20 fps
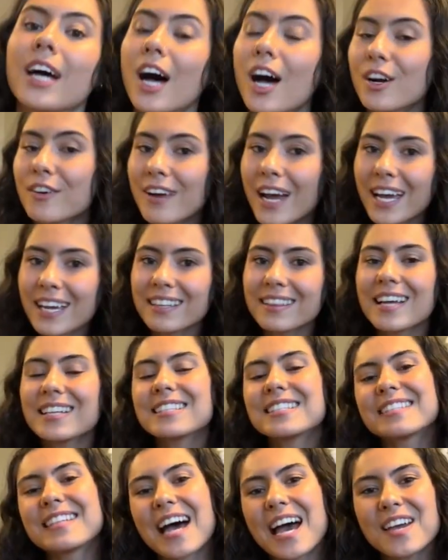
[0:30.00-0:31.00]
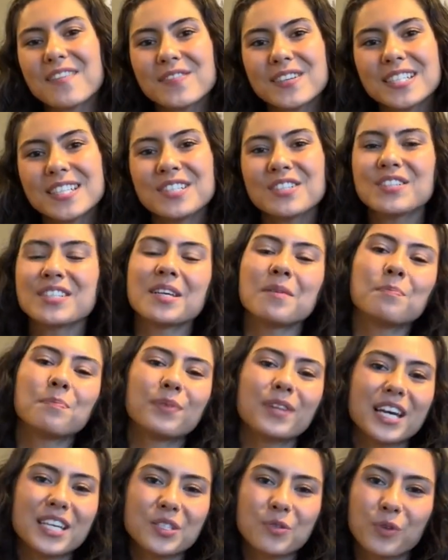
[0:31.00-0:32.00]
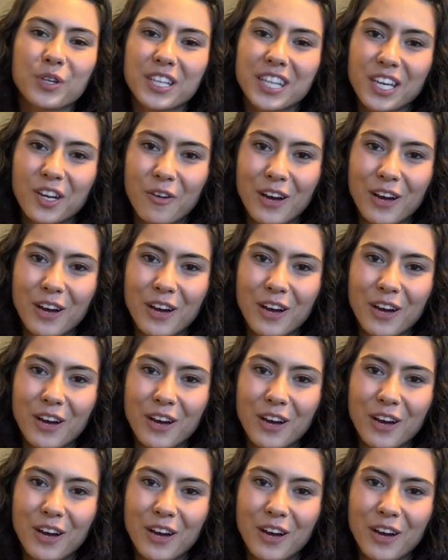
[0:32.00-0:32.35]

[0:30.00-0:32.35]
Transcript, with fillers: All right, let's dive into some blush-worthy